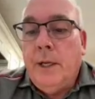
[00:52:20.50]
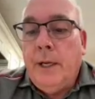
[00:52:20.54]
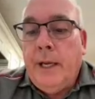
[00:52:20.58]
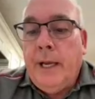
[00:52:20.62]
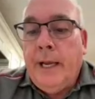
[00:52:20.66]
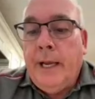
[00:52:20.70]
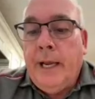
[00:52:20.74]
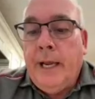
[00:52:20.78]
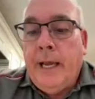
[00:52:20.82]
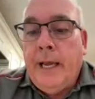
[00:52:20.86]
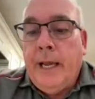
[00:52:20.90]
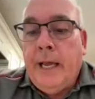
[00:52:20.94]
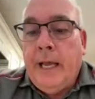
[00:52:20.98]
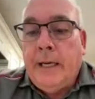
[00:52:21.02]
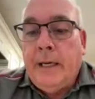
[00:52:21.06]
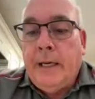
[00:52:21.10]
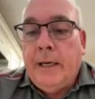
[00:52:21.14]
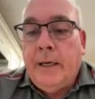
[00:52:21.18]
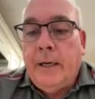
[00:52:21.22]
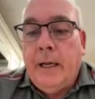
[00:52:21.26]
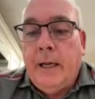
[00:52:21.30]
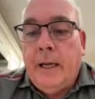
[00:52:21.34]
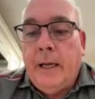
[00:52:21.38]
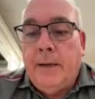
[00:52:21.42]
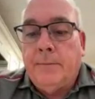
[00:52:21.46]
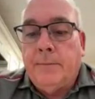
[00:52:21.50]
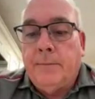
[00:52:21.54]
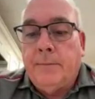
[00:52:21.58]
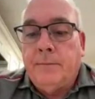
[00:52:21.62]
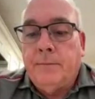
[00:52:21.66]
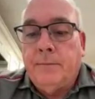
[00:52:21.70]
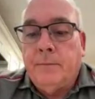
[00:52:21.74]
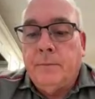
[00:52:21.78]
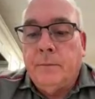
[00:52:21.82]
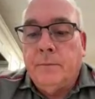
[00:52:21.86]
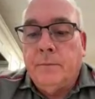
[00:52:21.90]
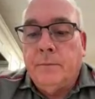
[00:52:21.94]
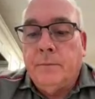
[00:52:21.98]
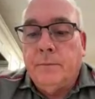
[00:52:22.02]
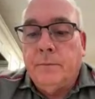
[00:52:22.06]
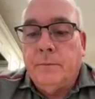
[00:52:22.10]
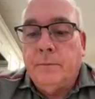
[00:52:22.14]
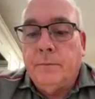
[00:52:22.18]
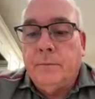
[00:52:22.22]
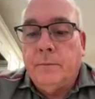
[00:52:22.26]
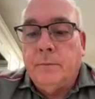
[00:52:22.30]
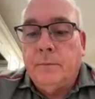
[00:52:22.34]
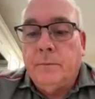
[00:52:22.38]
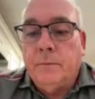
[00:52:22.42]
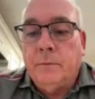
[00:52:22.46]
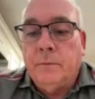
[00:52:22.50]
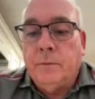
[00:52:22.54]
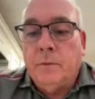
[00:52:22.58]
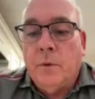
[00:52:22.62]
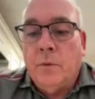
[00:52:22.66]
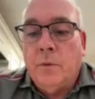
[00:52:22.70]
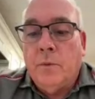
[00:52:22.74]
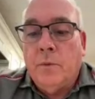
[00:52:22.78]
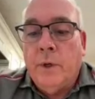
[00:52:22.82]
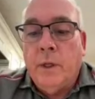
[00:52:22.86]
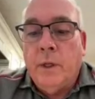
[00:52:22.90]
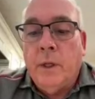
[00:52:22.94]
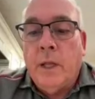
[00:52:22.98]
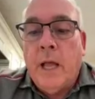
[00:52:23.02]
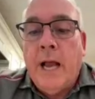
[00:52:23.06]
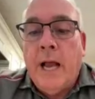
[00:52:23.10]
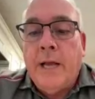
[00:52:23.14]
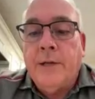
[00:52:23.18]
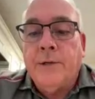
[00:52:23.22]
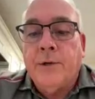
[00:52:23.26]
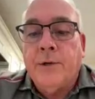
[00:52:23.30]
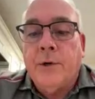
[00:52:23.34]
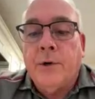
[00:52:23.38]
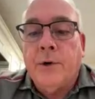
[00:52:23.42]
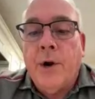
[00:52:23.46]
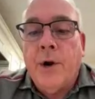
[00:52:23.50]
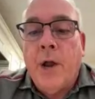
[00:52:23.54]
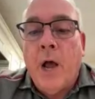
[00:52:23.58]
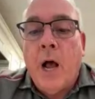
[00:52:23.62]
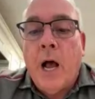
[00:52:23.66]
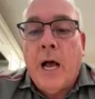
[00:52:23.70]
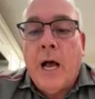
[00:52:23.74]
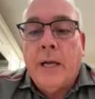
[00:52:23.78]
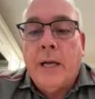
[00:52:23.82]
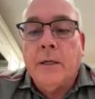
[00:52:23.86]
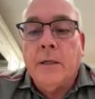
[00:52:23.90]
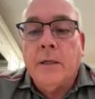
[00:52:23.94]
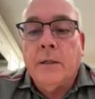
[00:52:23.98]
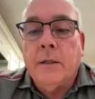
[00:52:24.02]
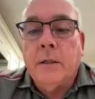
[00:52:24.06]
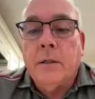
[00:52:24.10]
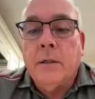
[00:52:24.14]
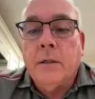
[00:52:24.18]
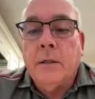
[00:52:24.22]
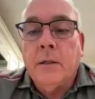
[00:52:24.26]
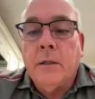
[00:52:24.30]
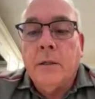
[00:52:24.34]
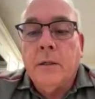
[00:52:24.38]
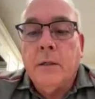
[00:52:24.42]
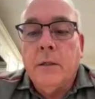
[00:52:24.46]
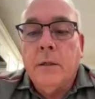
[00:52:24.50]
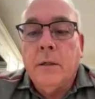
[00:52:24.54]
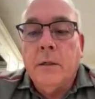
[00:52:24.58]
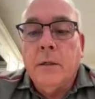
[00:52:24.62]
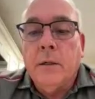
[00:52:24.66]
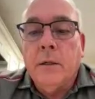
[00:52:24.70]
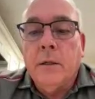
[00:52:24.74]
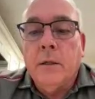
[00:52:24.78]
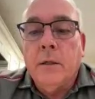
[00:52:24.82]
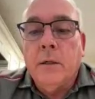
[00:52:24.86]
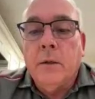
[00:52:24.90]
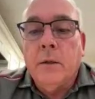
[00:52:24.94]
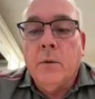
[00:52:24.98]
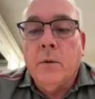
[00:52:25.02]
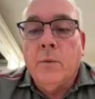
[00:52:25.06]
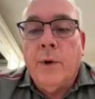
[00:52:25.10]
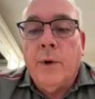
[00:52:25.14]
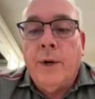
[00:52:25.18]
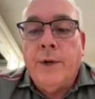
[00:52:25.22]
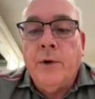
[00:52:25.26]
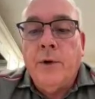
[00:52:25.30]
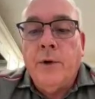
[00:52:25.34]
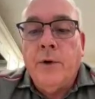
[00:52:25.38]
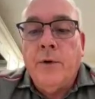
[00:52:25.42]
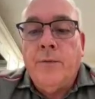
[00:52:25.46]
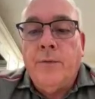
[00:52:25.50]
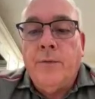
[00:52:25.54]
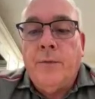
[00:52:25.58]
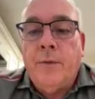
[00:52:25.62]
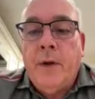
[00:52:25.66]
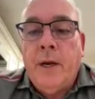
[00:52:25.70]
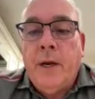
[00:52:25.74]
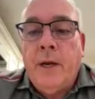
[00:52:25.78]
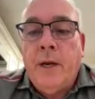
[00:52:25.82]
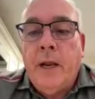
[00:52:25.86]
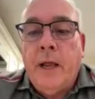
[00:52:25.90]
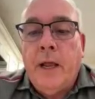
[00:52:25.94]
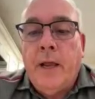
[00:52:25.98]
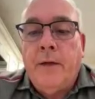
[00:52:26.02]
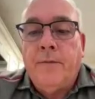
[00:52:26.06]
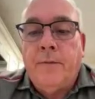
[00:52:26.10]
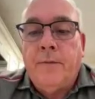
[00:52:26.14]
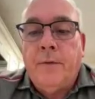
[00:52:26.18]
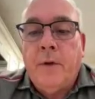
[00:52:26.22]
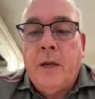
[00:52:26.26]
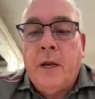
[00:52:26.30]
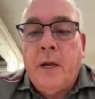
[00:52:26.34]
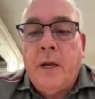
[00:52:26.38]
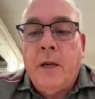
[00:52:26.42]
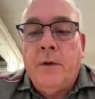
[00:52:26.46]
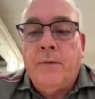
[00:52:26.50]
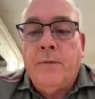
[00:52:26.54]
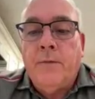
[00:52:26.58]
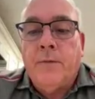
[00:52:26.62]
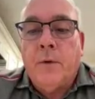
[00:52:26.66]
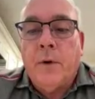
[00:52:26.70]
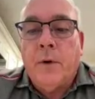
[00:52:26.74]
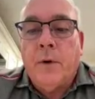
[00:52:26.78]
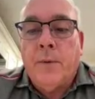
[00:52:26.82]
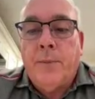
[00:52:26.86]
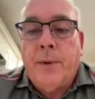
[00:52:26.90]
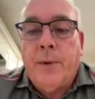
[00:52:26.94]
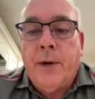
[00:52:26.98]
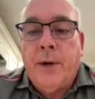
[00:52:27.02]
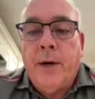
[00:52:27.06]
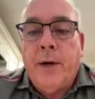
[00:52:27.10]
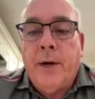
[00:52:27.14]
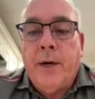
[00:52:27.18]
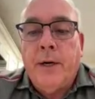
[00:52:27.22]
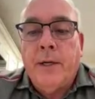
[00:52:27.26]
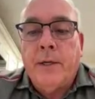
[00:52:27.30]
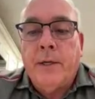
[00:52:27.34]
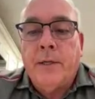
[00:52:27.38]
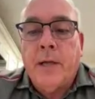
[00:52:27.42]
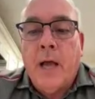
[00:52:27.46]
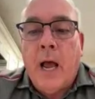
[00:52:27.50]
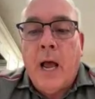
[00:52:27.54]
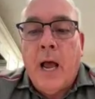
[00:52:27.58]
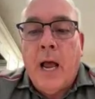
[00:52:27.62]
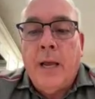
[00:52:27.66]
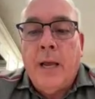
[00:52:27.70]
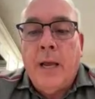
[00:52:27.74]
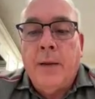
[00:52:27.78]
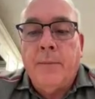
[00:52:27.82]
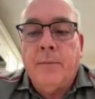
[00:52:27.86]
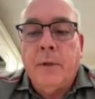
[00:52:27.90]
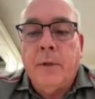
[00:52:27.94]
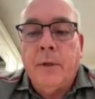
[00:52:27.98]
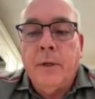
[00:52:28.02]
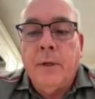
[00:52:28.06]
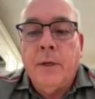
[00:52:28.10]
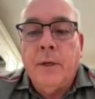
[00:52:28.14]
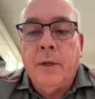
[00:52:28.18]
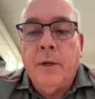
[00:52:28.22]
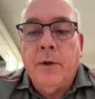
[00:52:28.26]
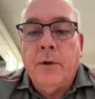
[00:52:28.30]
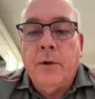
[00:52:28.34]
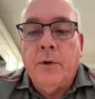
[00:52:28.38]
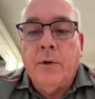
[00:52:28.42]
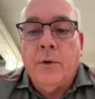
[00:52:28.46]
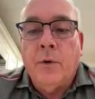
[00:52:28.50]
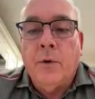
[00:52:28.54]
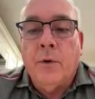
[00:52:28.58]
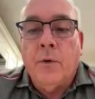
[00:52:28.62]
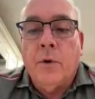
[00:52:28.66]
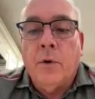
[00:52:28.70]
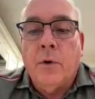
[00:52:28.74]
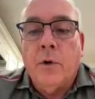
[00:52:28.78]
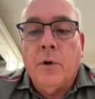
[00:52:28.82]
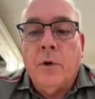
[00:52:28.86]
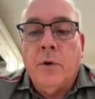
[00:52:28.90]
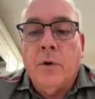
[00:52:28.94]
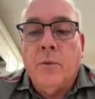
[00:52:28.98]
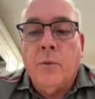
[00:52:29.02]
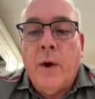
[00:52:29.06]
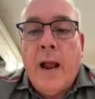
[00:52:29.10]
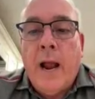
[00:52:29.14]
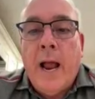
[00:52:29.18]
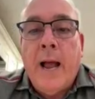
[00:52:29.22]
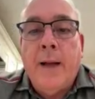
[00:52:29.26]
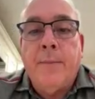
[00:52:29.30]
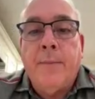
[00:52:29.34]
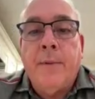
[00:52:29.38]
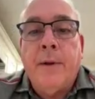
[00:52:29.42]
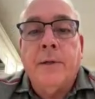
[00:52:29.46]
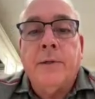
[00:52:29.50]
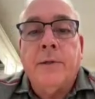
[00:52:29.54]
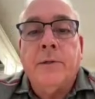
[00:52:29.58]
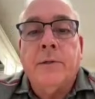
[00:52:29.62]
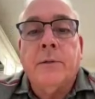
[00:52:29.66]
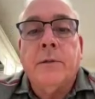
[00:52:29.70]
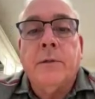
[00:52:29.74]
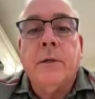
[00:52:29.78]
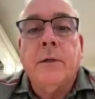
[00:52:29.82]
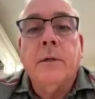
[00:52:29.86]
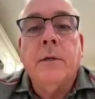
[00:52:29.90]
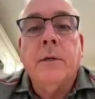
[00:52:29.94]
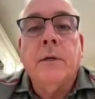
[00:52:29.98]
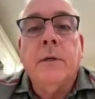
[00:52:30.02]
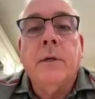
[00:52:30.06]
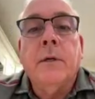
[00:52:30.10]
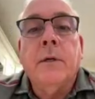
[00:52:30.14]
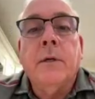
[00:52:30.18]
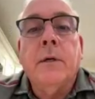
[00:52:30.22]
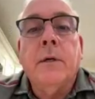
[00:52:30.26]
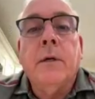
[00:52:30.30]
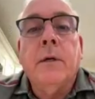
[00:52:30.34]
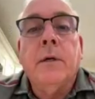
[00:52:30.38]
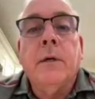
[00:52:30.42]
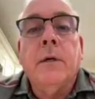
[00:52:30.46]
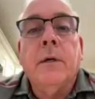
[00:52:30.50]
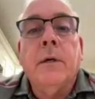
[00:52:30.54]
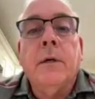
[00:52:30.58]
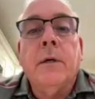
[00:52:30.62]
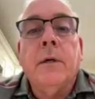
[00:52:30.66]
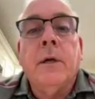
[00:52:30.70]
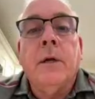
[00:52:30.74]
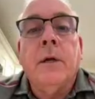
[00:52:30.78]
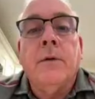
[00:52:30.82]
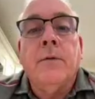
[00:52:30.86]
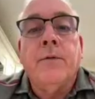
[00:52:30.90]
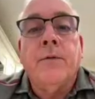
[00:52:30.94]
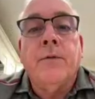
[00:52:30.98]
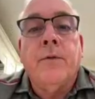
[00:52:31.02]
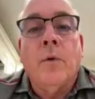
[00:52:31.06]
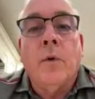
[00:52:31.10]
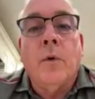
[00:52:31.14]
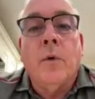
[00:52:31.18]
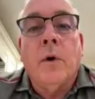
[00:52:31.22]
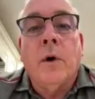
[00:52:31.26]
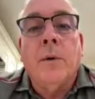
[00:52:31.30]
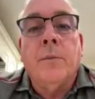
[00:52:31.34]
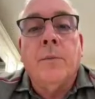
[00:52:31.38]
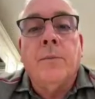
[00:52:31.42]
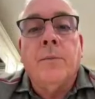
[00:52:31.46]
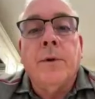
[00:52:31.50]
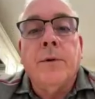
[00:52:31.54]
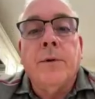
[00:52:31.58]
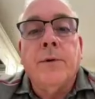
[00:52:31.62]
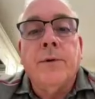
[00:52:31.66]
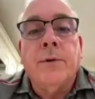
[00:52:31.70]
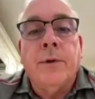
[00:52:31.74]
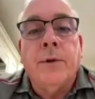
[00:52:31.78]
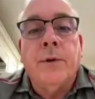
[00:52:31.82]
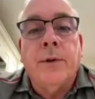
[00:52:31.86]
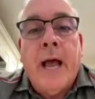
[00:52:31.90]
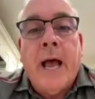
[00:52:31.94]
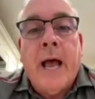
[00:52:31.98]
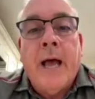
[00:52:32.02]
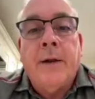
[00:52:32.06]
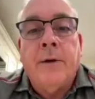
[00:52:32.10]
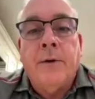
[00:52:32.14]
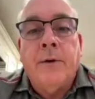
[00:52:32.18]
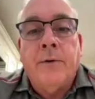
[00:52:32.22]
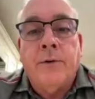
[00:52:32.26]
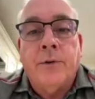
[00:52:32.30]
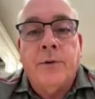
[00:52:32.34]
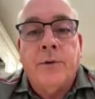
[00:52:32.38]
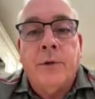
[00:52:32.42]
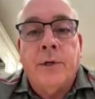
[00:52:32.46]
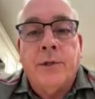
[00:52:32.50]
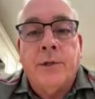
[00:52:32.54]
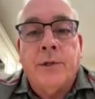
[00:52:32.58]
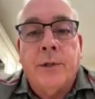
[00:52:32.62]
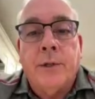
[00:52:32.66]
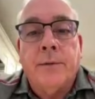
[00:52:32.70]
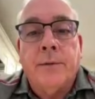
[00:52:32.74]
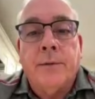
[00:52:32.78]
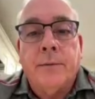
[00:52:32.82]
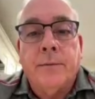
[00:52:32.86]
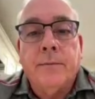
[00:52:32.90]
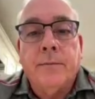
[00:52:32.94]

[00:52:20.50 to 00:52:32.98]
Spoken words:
and realize it or not, when you feed a feed for a period of time, your rabbits conform to that nutrition.